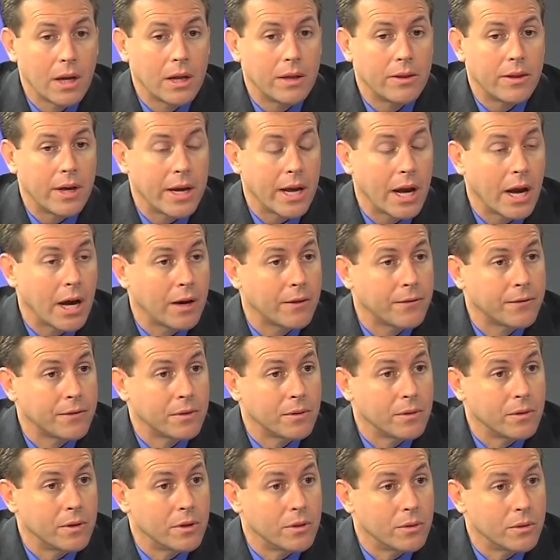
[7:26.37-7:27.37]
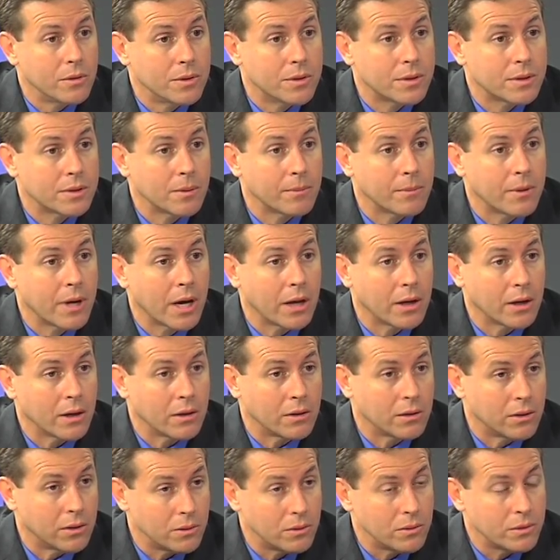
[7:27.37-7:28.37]
They have to use some kind of
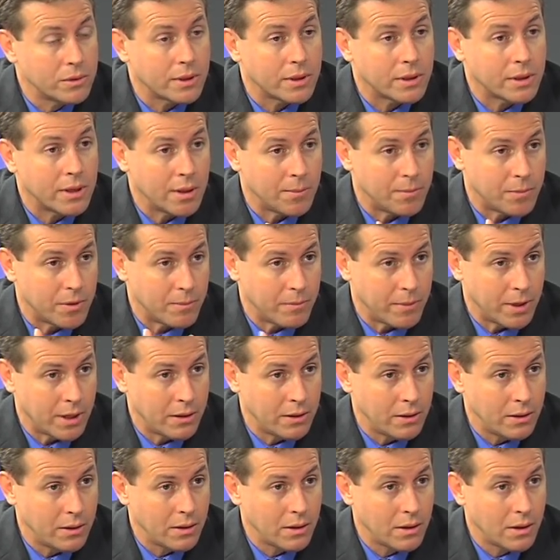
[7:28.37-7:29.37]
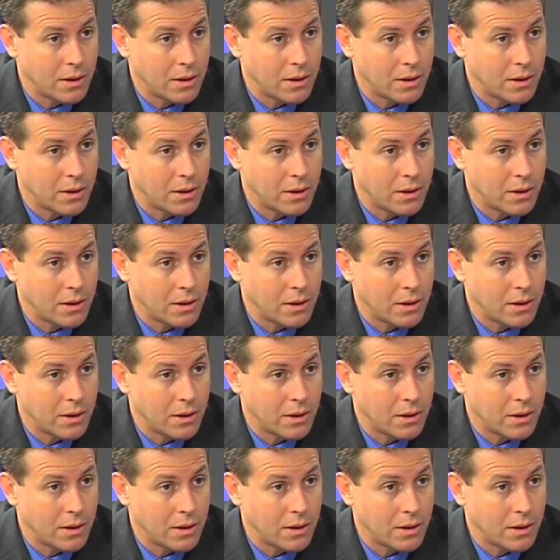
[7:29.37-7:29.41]
glue to keep them in.